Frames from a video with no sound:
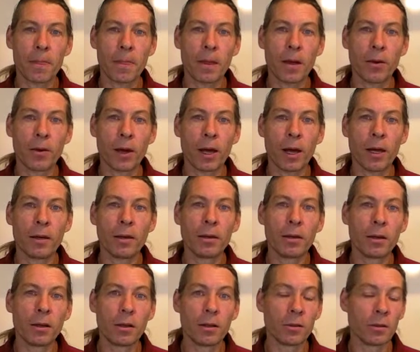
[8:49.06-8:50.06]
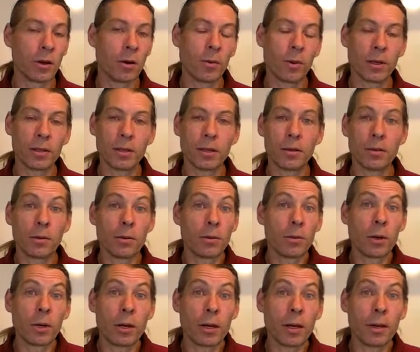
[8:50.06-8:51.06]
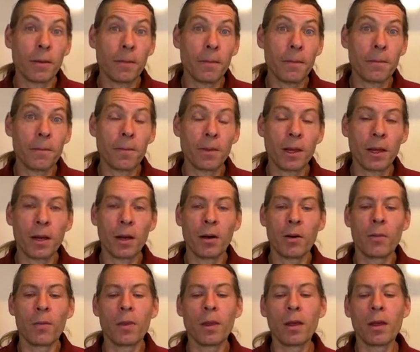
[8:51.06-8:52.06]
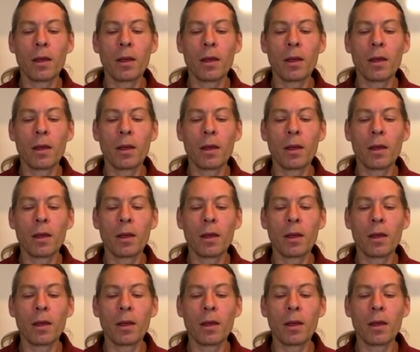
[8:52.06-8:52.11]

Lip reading: okay? So it wasn't working, you know?